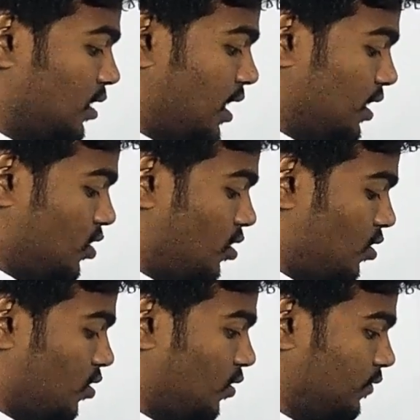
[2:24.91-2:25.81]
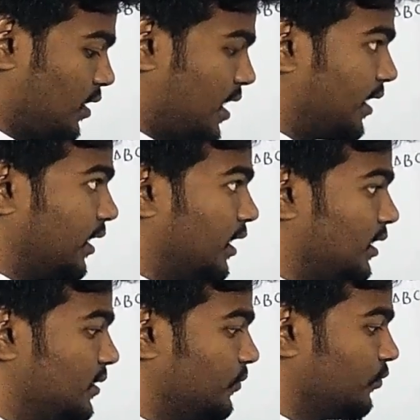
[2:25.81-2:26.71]
area of
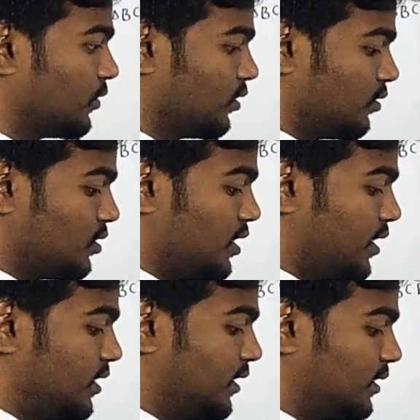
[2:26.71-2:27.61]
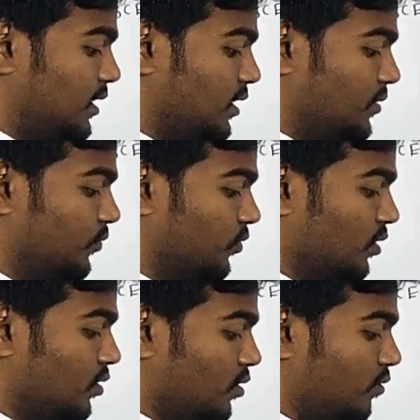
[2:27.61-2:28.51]
triangle ADC
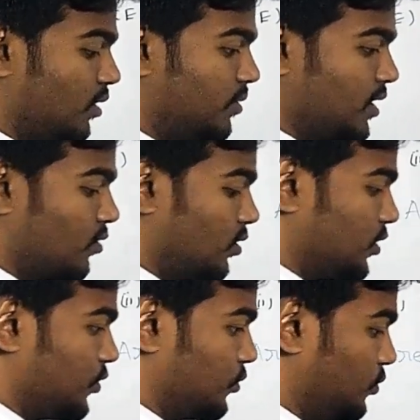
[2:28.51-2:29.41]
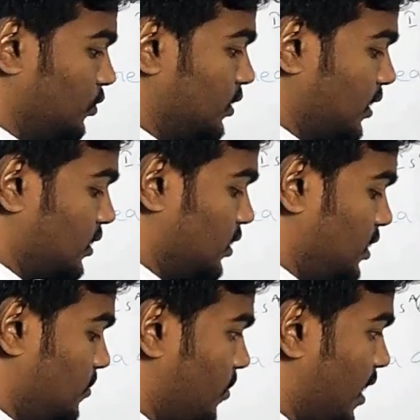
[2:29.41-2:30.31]
will be equal to
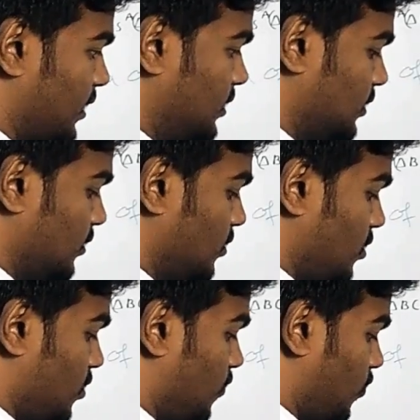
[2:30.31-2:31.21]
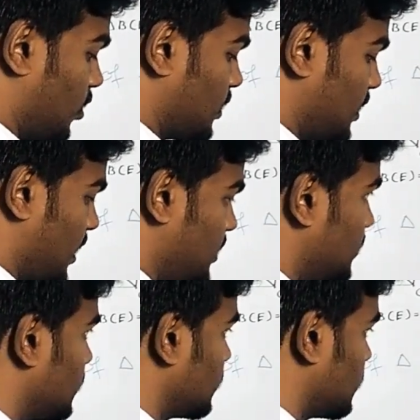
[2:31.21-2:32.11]
16 plus
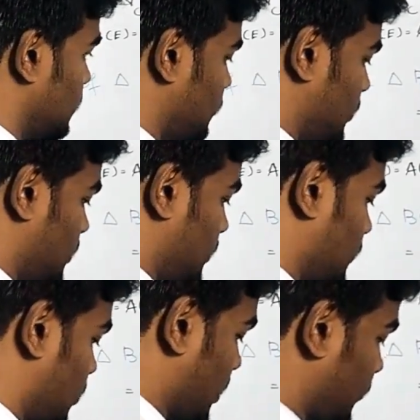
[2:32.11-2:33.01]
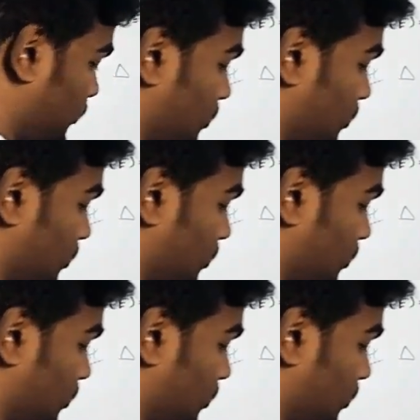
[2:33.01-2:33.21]
48 centimeter square.